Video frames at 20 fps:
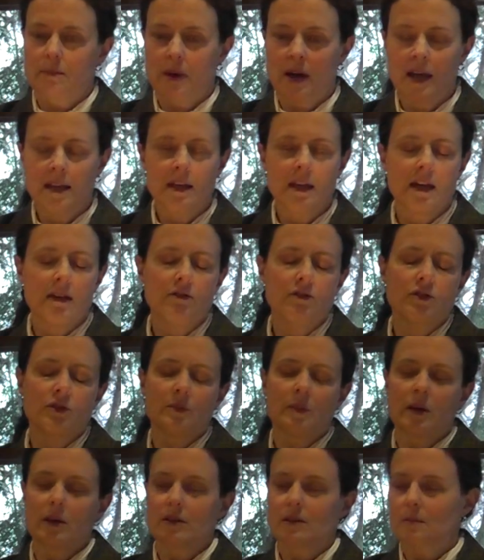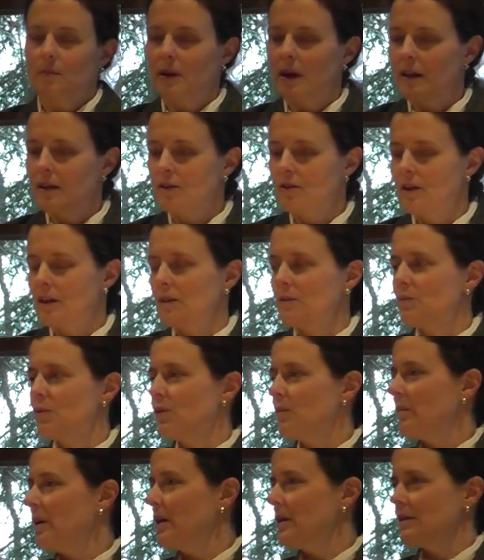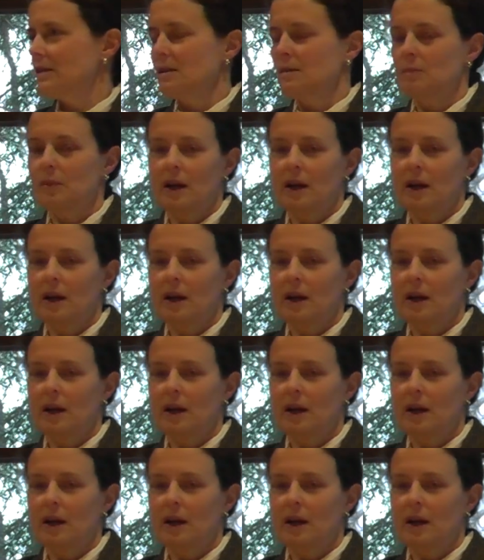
by the energy policy, by the transport policy,